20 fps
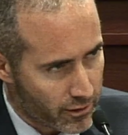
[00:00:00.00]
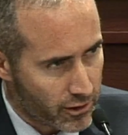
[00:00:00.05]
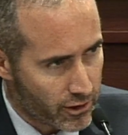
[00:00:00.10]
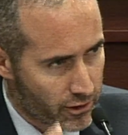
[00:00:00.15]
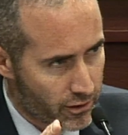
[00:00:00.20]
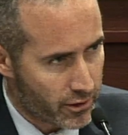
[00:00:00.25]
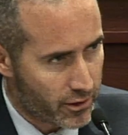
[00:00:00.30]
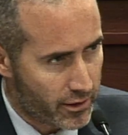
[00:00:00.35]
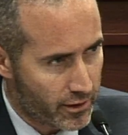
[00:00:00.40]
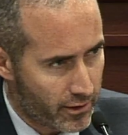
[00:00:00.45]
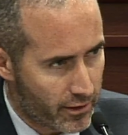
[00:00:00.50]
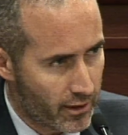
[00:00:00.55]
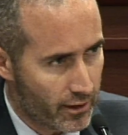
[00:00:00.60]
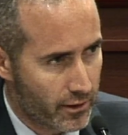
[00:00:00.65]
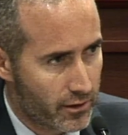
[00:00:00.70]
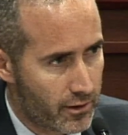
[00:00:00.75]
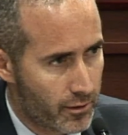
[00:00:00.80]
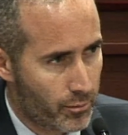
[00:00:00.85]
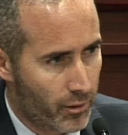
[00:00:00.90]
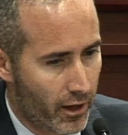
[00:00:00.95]
just
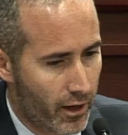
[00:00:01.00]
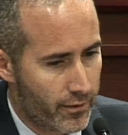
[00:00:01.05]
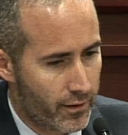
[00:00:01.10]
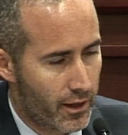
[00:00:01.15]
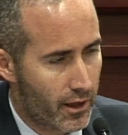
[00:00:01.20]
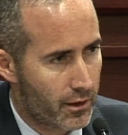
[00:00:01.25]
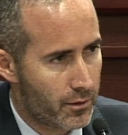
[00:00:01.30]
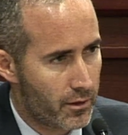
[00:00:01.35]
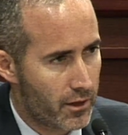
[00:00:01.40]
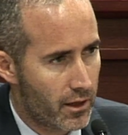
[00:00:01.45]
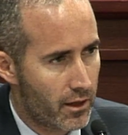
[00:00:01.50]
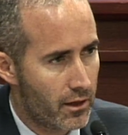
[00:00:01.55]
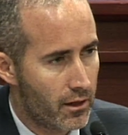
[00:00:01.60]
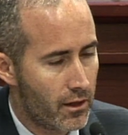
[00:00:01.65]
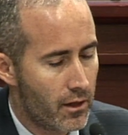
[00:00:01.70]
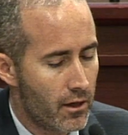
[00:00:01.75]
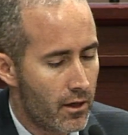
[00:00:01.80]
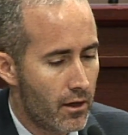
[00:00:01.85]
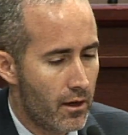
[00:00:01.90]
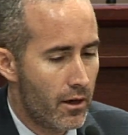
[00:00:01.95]
stick to private equity
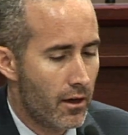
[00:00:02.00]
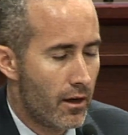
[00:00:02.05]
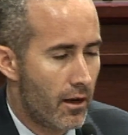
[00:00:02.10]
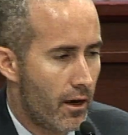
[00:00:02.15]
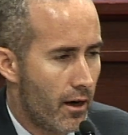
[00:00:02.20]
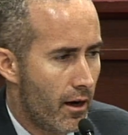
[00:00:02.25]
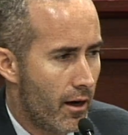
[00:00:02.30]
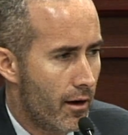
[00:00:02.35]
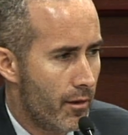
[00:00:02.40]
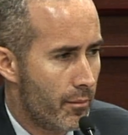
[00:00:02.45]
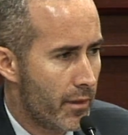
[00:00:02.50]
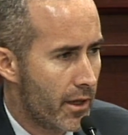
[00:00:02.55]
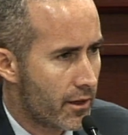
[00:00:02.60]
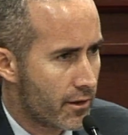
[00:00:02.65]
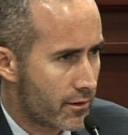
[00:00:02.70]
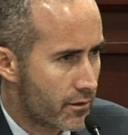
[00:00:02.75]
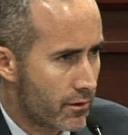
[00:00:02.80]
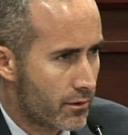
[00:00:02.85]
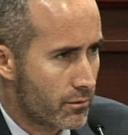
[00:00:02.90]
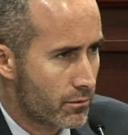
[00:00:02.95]

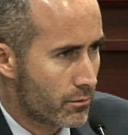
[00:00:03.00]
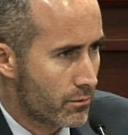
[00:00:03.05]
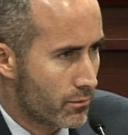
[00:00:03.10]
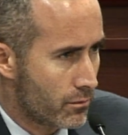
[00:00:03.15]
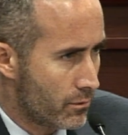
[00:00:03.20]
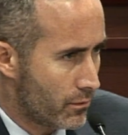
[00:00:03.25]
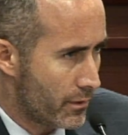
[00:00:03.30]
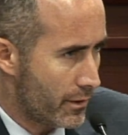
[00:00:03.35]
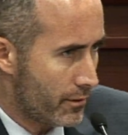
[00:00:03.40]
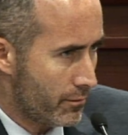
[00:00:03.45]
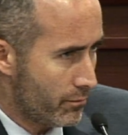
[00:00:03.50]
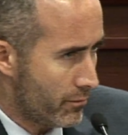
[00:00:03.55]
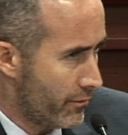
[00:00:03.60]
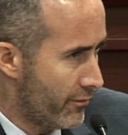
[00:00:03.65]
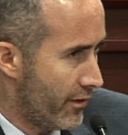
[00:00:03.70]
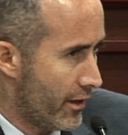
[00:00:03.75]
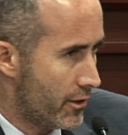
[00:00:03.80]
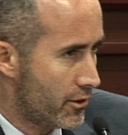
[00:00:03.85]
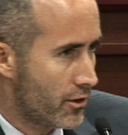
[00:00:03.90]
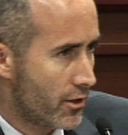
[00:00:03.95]
because we
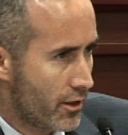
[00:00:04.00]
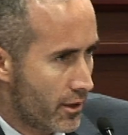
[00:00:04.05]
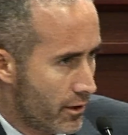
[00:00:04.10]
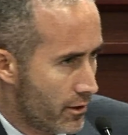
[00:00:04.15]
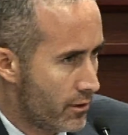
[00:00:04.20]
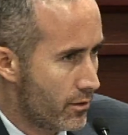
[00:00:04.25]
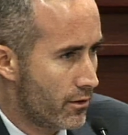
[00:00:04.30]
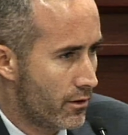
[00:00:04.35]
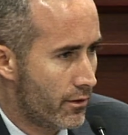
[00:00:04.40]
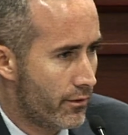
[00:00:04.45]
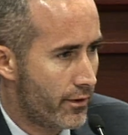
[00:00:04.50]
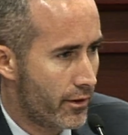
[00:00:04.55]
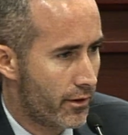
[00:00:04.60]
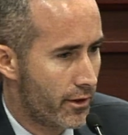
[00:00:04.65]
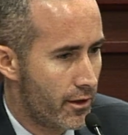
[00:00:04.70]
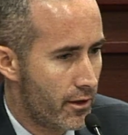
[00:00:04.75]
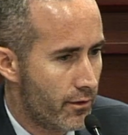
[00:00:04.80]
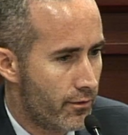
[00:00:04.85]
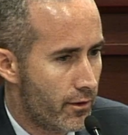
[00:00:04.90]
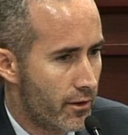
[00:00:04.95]
ventured into a very
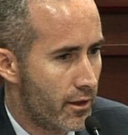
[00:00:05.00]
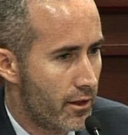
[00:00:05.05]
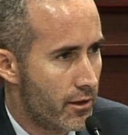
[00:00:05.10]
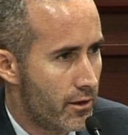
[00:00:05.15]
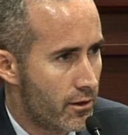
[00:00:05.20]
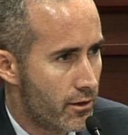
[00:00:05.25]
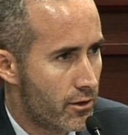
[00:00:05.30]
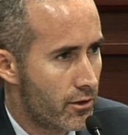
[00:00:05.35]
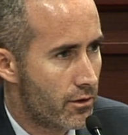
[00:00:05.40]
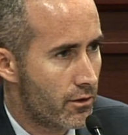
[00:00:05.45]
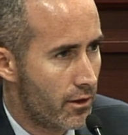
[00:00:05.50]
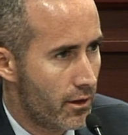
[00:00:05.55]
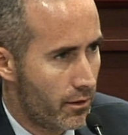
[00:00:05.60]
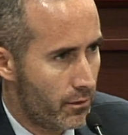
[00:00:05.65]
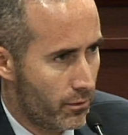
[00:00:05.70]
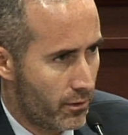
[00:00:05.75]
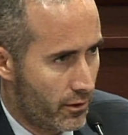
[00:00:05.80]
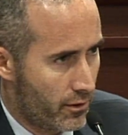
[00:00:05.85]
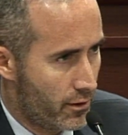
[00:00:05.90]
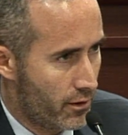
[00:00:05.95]
different industry
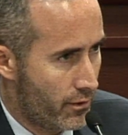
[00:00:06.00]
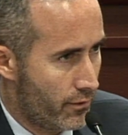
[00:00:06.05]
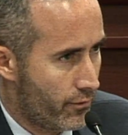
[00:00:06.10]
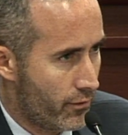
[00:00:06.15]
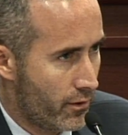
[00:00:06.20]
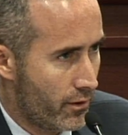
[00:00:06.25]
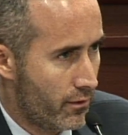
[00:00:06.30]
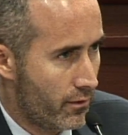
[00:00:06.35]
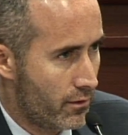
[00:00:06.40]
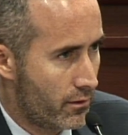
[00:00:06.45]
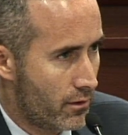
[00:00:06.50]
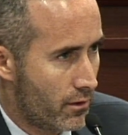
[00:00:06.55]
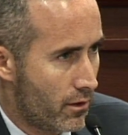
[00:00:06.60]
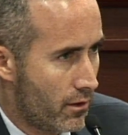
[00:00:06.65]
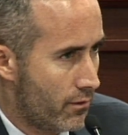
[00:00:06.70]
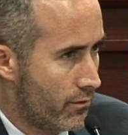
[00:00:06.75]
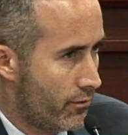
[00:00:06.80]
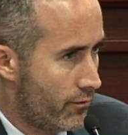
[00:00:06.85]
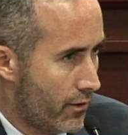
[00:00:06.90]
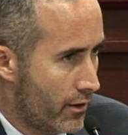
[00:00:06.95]
with different
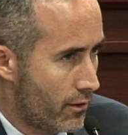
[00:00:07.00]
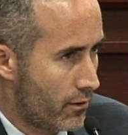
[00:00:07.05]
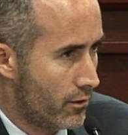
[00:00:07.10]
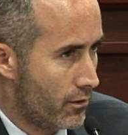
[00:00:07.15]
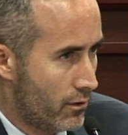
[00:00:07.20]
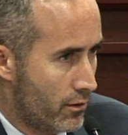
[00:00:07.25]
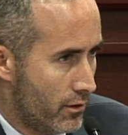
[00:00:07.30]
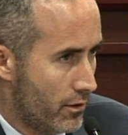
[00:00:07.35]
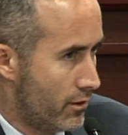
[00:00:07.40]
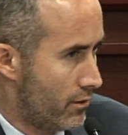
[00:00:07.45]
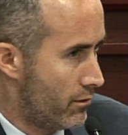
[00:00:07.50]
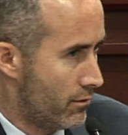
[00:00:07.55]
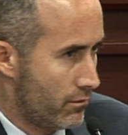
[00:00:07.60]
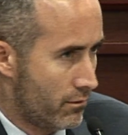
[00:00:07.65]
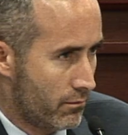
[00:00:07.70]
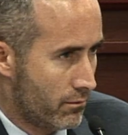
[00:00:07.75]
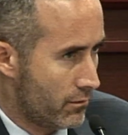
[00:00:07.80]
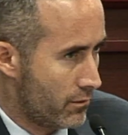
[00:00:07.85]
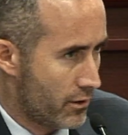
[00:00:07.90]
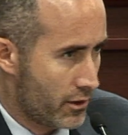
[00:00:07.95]
federal
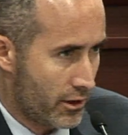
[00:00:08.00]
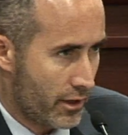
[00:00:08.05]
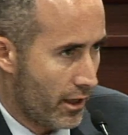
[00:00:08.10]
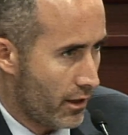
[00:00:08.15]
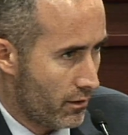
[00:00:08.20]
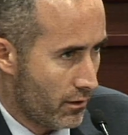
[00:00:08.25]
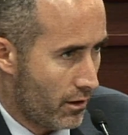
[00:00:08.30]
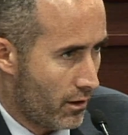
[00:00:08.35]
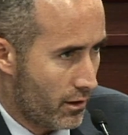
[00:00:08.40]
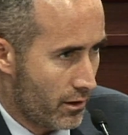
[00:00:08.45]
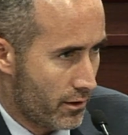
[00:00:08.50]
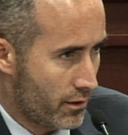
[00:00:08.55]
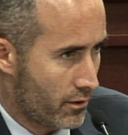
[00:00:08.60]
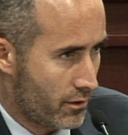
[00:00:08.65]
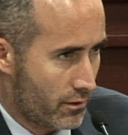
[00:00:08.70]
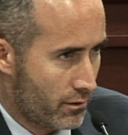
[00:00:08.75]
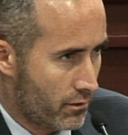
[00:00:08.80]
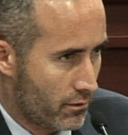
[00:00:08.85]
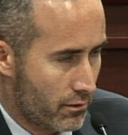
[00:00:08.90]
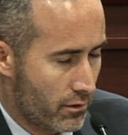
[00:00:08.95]
and state
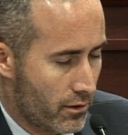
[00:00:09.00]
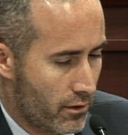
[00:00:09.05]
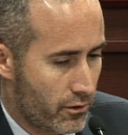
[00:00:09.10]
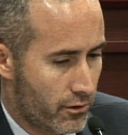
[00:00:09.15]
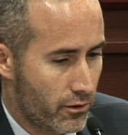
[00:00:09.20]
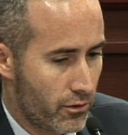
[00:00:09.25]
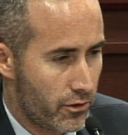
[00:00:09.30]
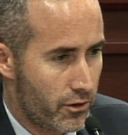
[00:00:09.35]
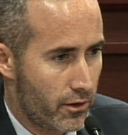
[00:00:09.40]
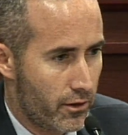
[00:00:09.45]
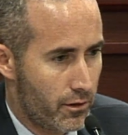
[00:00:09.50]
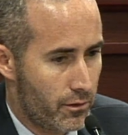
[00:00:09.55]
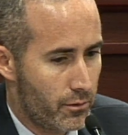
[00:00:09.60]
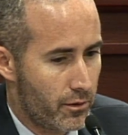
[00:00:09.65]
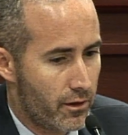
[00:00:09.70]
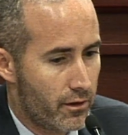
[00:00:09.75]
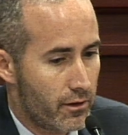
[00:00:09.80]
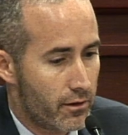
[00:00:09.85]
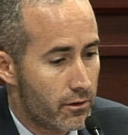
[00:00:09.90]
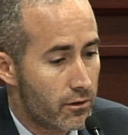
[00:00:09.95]
laws associated
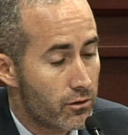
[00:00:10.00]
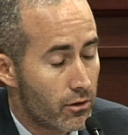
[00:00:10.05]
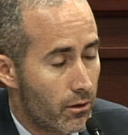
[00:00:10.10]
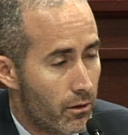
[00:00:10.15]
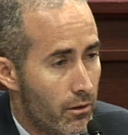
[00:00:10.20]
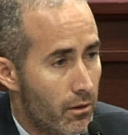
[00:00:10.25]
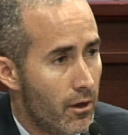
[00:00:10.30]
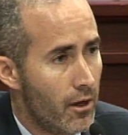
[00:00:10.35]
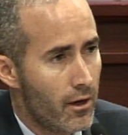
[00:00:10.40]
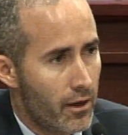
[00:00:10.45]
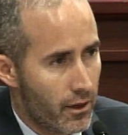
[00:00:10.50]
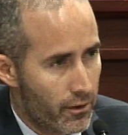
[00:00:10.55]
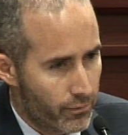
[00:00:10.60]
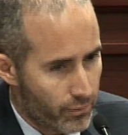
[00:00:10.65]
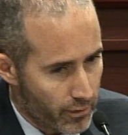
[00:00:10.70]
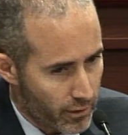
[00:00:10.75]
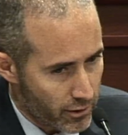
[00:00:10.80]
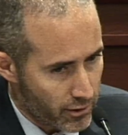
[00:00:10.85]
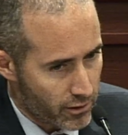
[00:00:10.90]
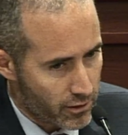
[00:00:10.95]
with it. So if
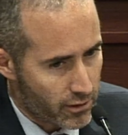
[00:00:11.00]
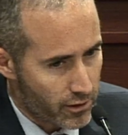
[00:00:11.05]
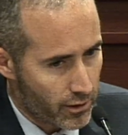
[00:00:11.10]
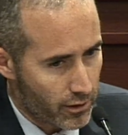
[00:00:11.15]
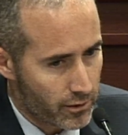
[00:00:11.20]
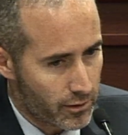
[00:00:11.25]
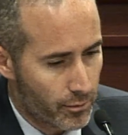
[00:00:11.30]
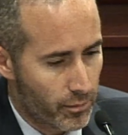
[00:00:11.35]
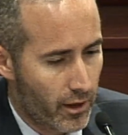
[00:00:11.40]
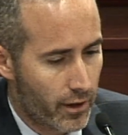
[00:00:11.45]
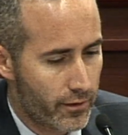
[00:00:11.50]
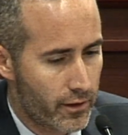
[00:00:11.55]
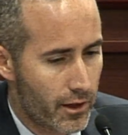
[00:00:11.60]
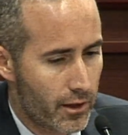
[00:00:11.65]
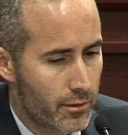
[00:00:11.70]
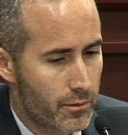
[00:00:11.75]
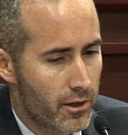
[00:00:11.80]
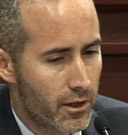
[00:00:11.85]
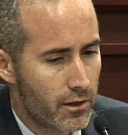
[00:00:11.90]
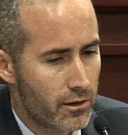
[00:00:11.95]
we can just stick to private
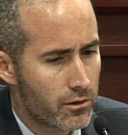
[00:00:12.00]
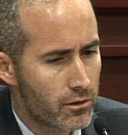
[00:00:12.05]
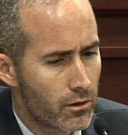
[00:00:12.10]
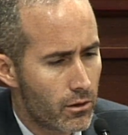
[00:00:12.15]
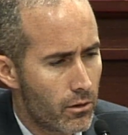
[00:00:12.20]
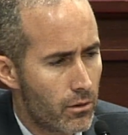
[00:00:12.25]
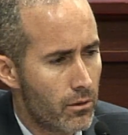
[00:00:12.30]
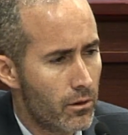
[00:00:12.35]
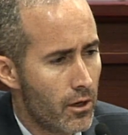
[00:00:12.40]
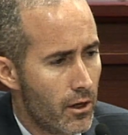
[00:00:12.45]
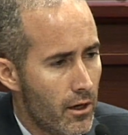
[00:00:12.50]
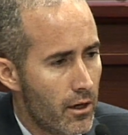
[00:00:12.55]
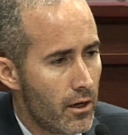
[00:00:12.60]
equity. So